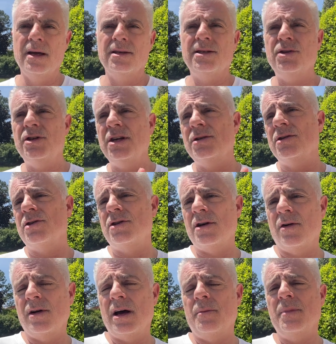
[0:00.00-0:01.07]
See, Jesus
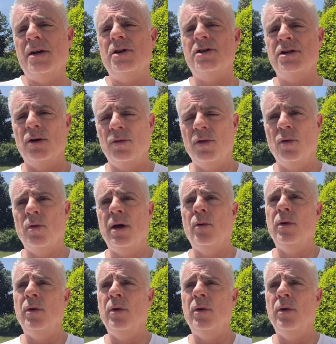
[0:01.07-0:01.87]
showed up and he showed the way.